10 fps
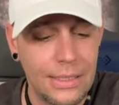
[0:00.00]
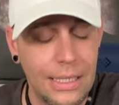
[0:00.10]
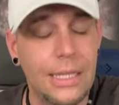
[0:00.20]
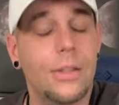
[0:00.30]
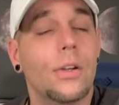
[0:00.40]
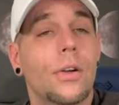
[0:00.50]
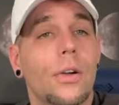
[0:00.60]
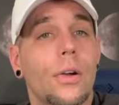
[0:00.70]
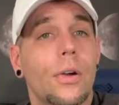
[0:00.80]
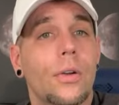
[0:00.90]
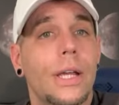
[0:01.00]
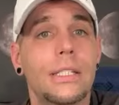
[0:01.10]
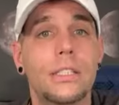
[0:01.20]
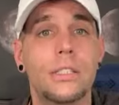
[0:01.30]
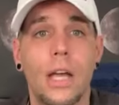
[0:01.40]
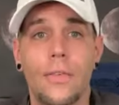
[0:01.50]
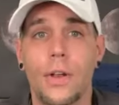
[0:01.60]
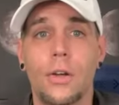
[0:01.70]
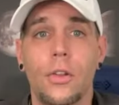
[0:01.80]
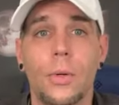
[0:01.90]
Either they stuff it
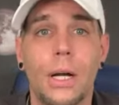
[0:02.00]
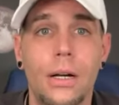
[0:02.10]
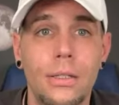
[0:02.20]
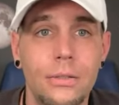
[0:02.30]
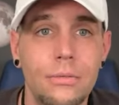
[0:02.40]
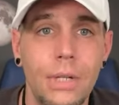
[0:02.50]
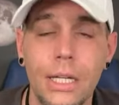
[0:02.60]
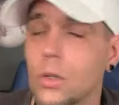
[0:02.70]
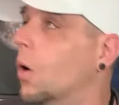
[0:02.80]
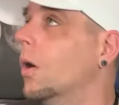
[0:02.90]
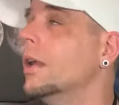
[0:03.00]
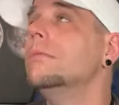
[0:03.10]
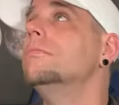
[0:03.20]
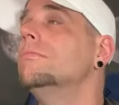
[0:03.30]
under the rug, ignore it,